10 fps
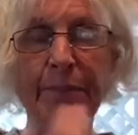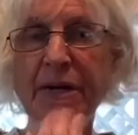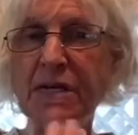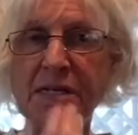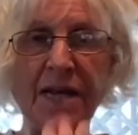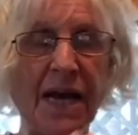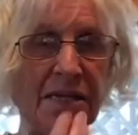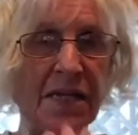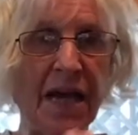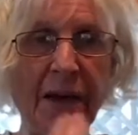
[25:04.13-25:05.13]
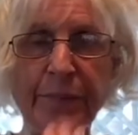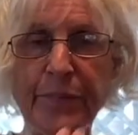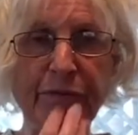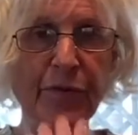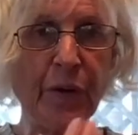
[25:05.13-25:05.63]
because it hasn't happened
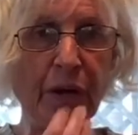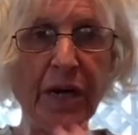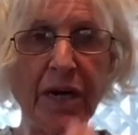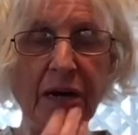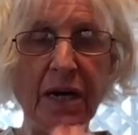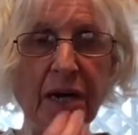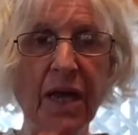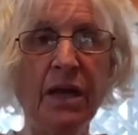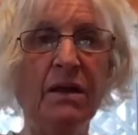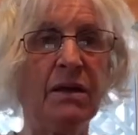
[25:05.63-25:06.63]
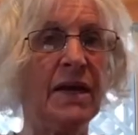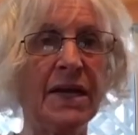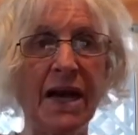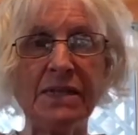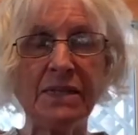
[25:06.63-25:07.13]
before.
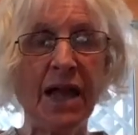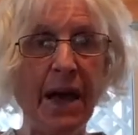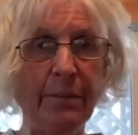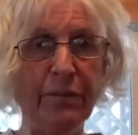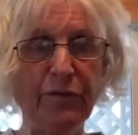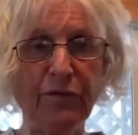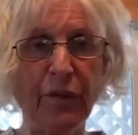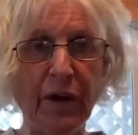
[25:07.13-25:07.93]
It hasn't happened before.